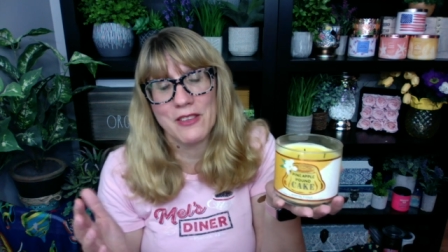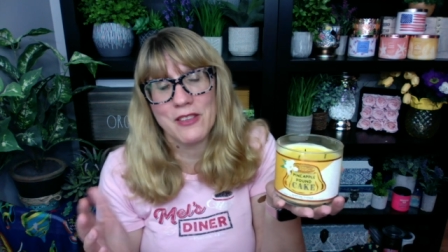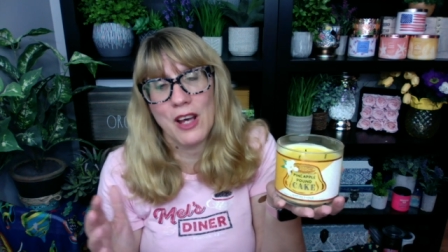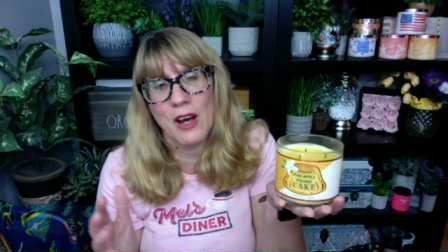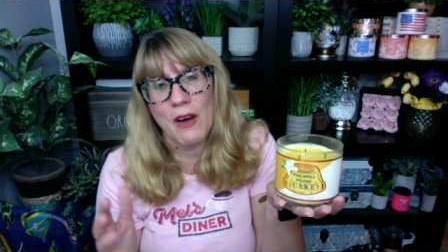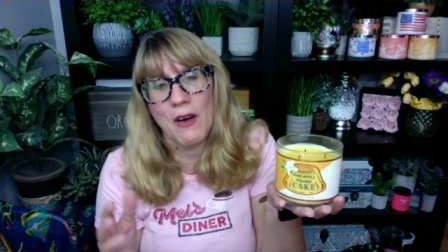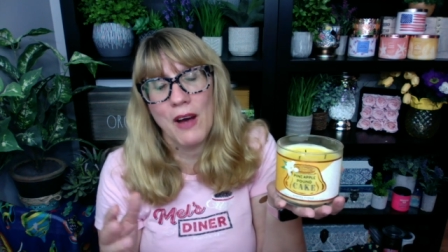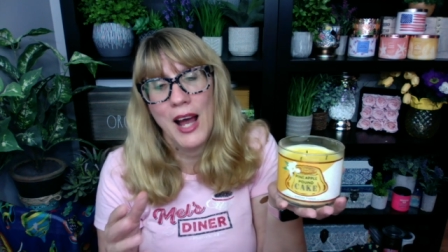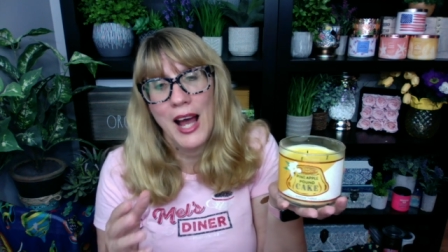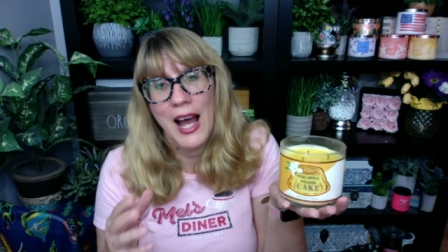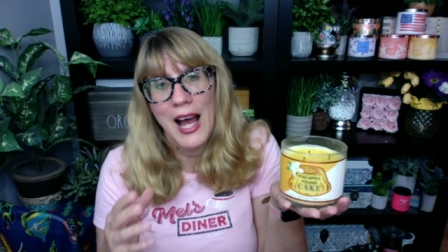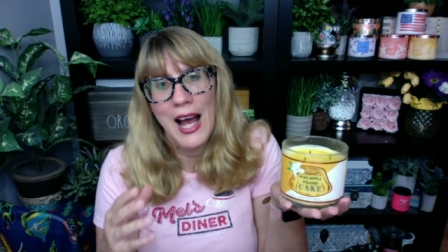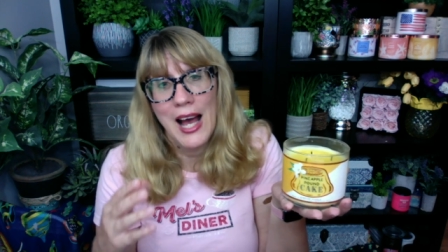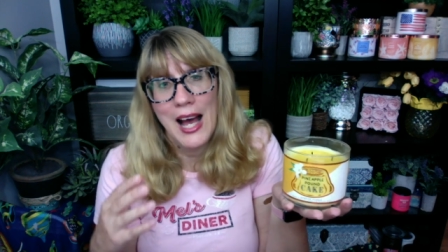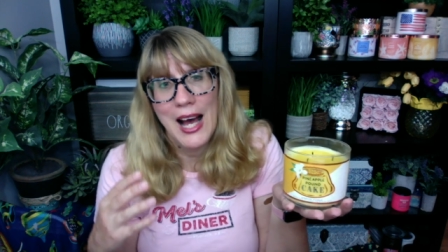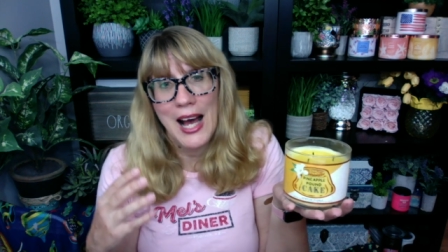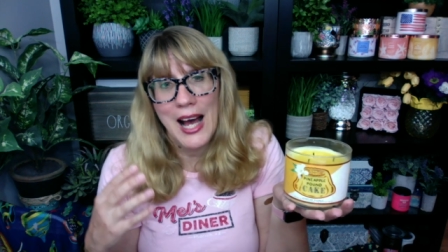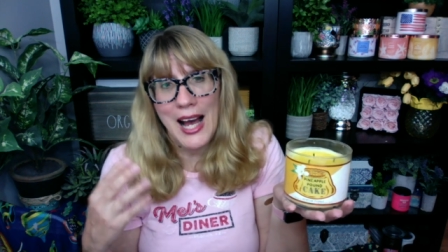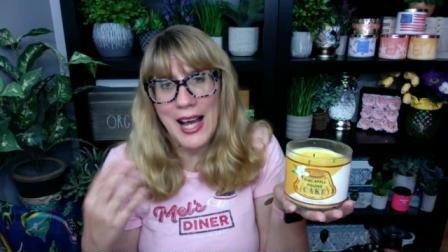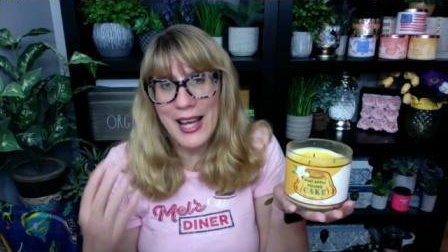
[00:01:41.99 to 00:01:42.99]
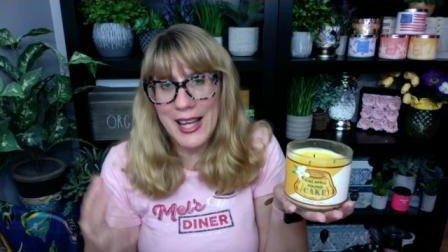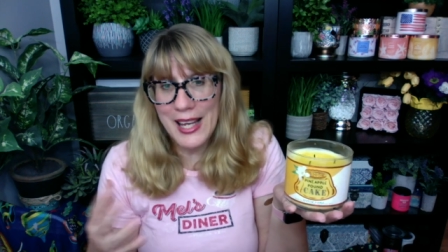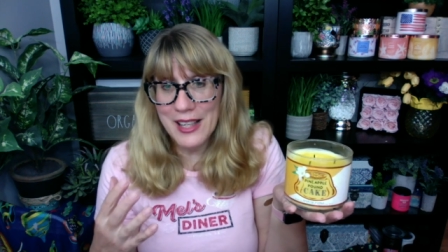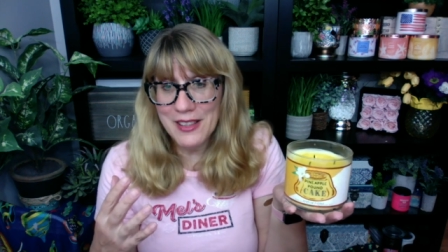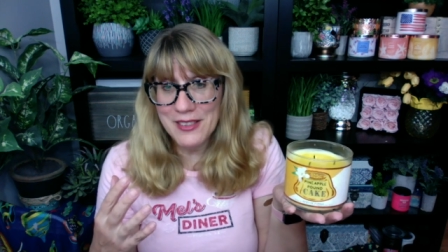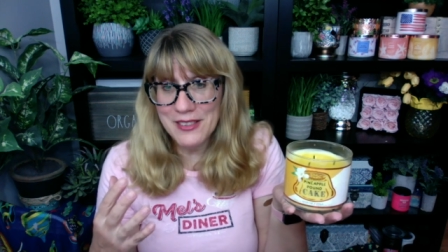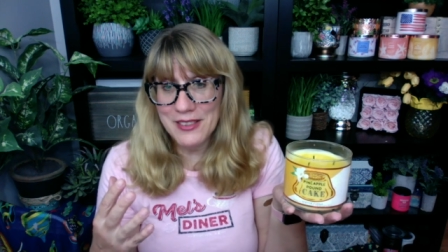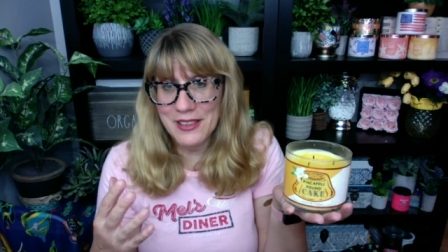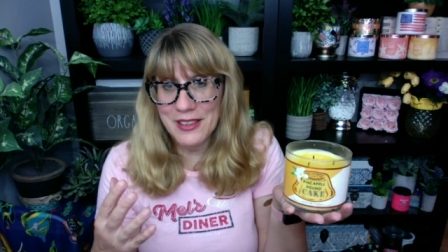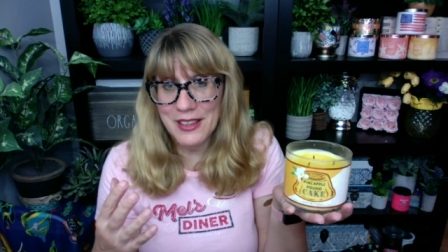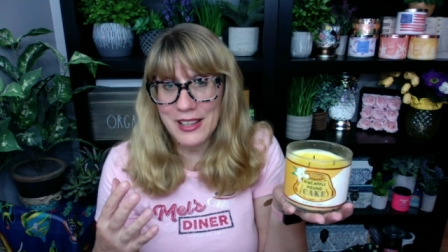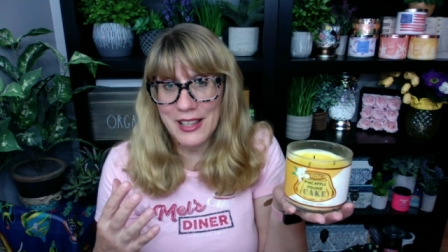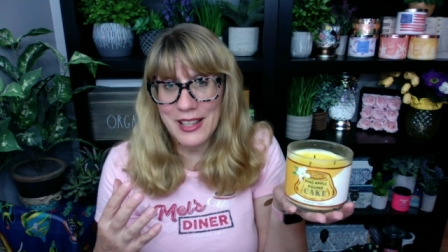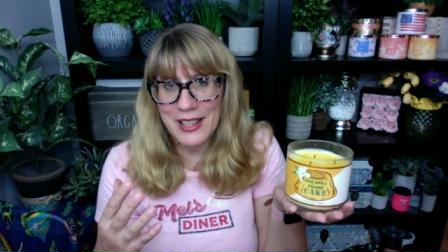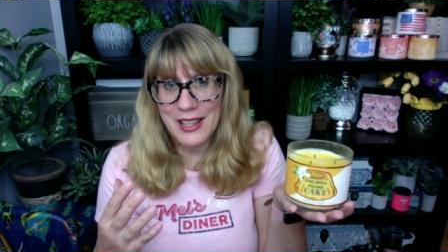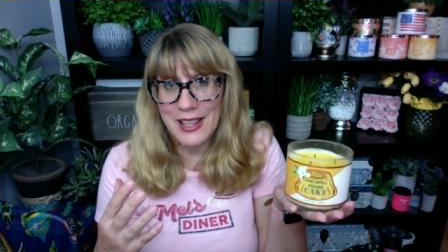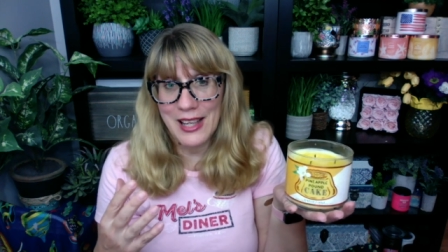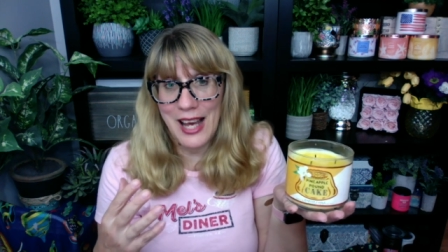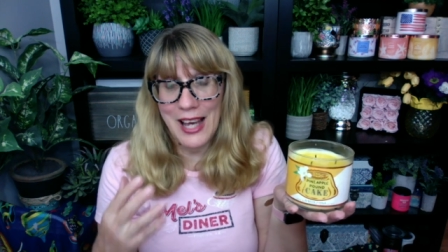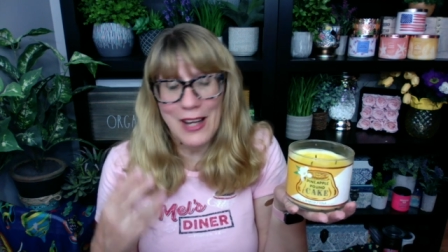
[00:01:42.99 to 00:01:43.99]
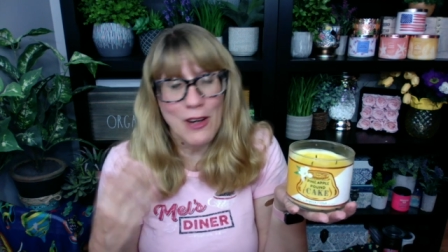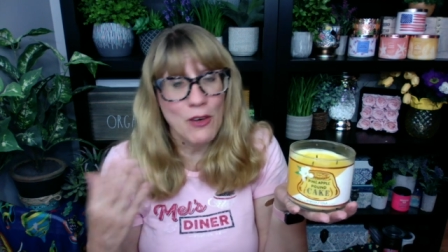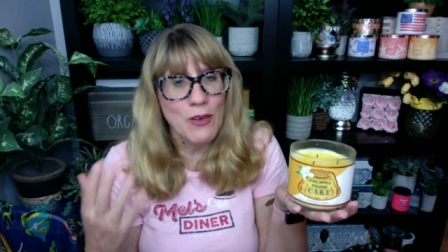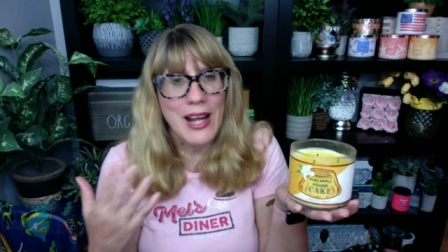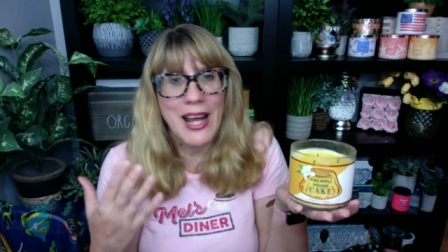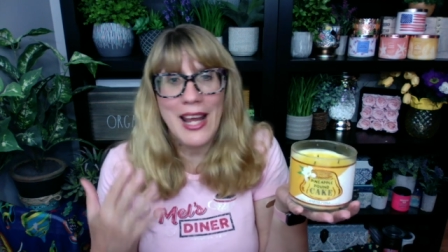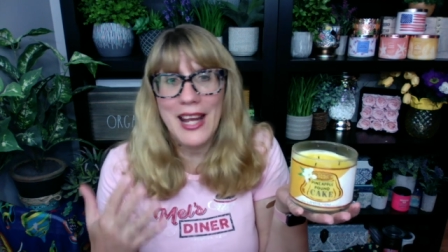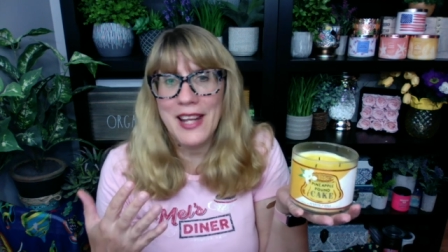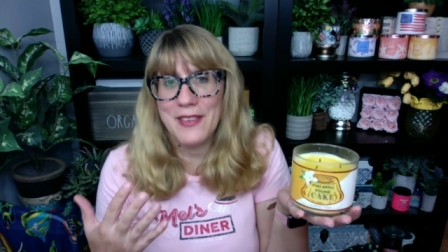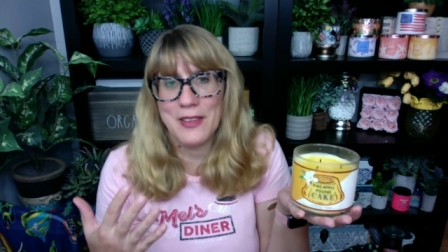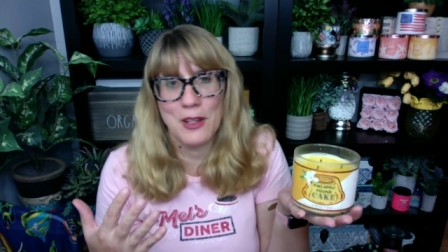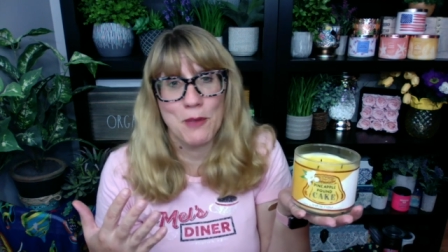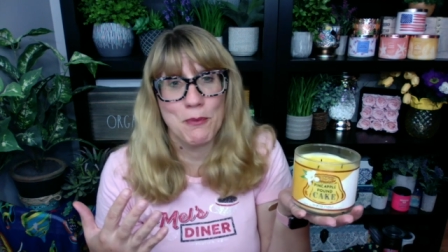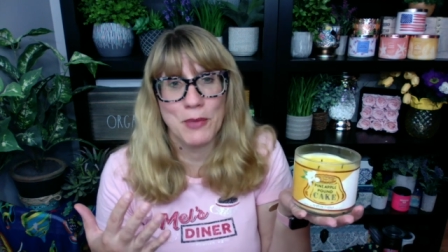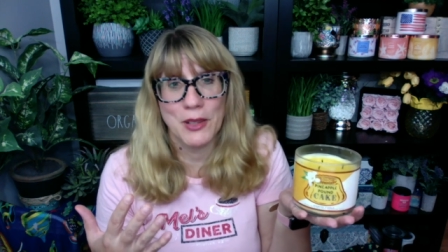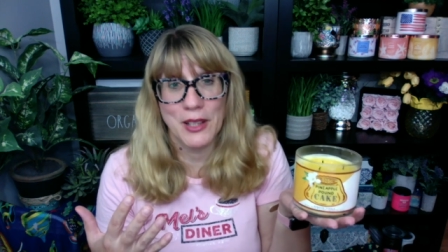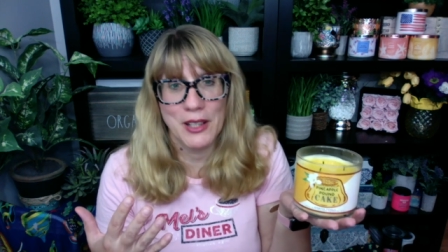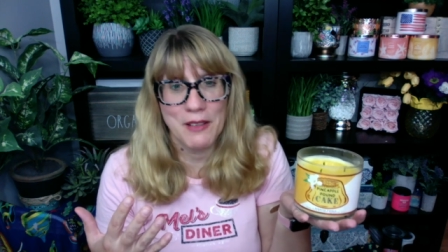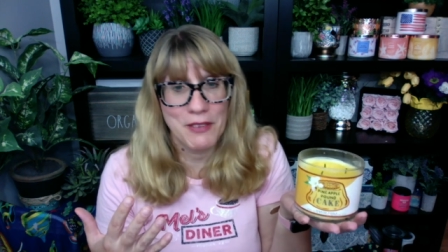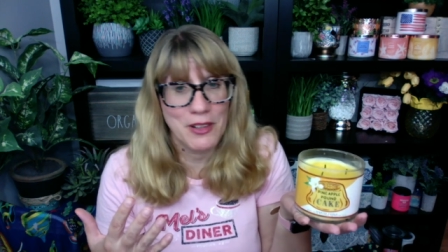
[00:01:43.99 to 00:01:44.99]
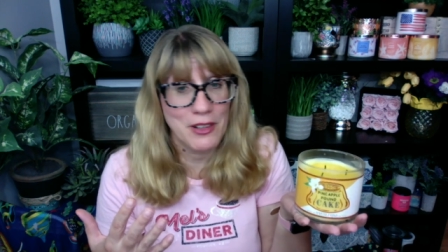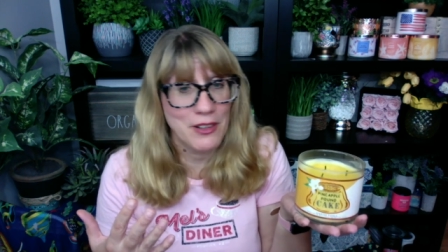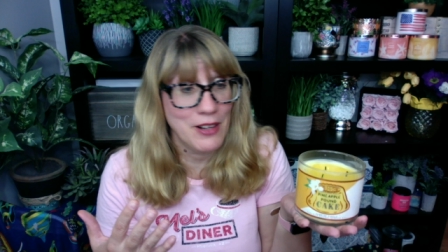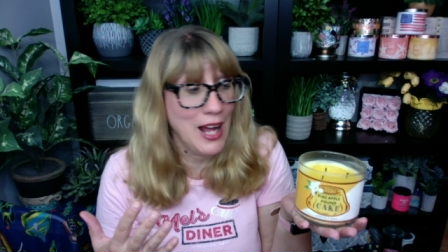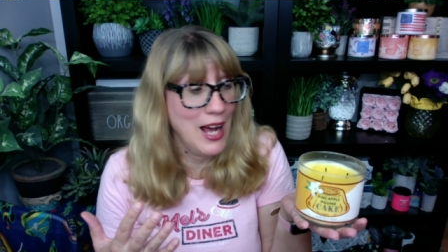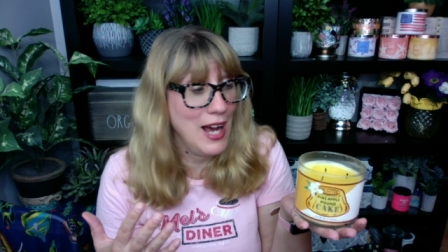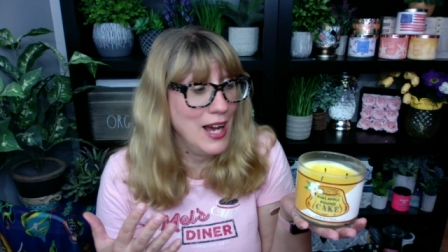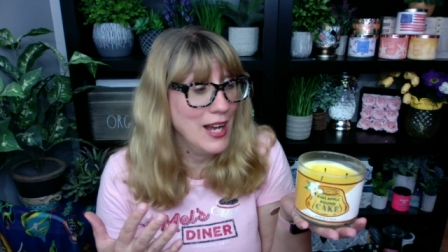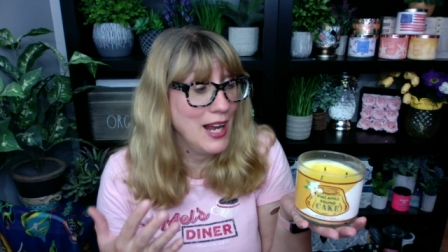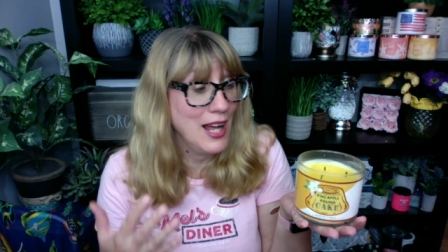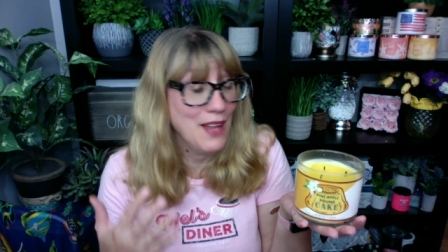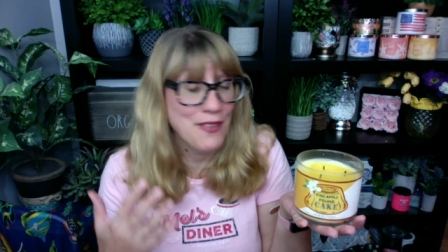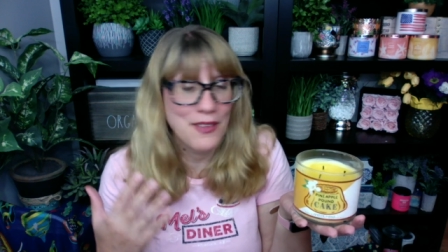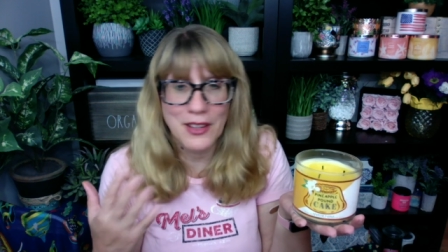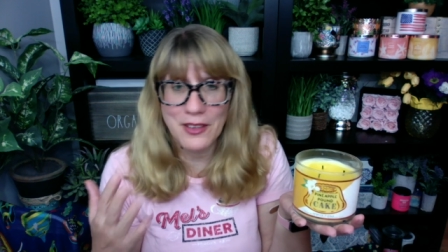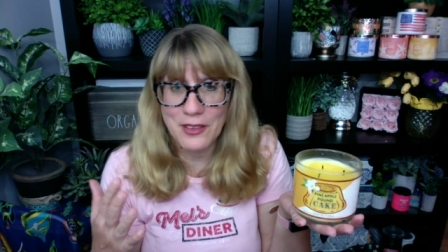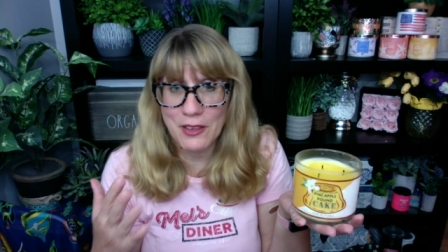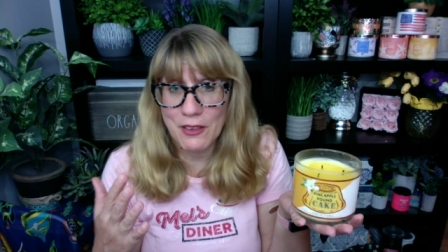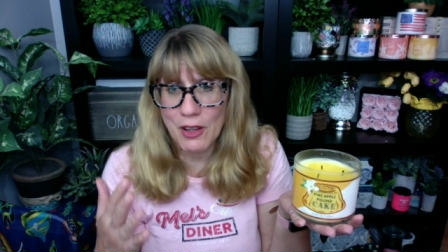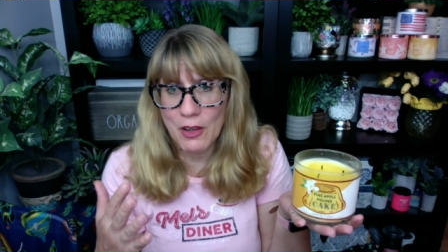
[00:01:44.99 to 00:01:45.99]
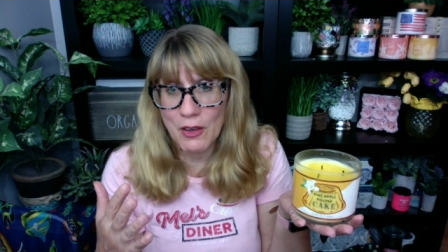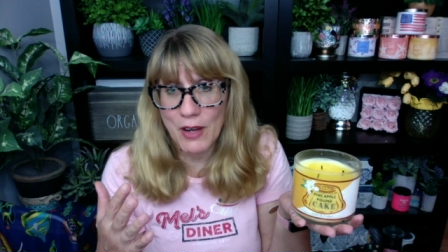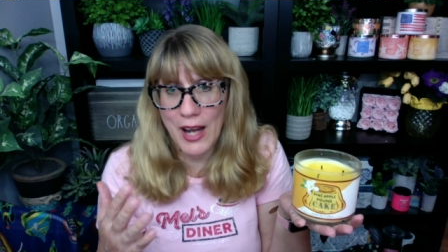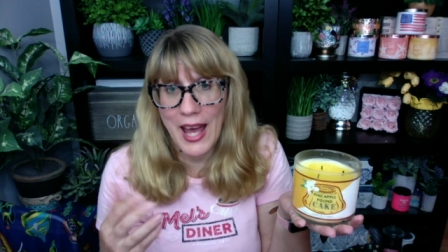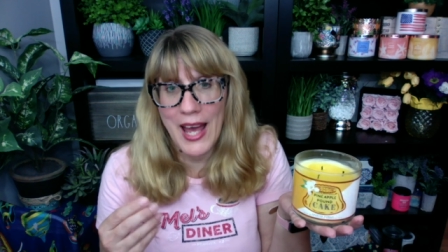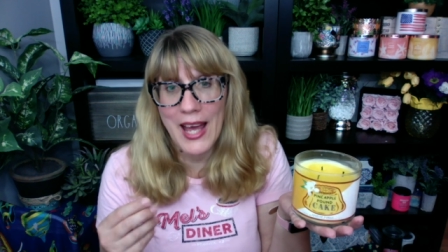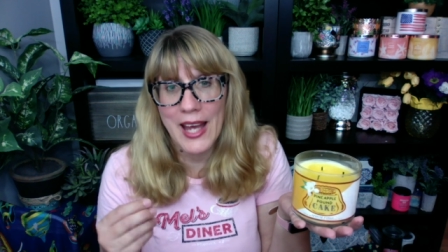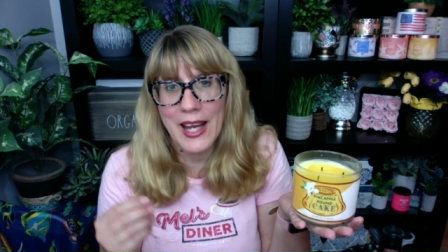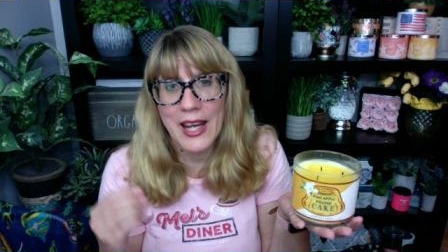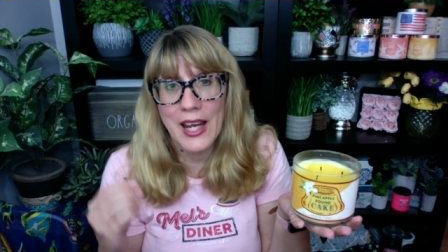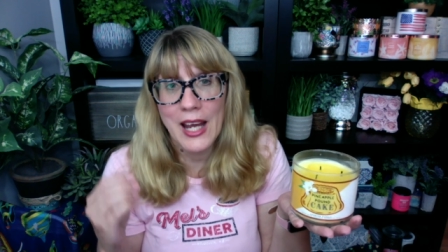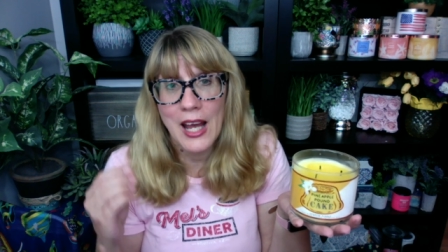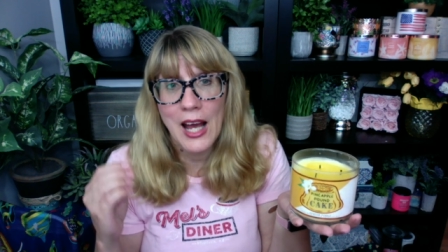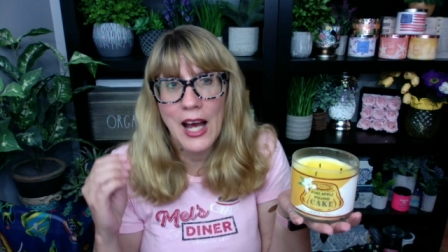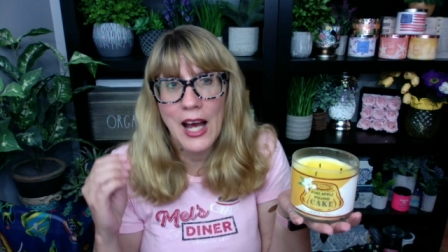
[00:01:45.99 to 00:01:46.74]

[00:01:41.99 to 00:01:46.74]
So I don't hate them, believe it or not. I think they're okay,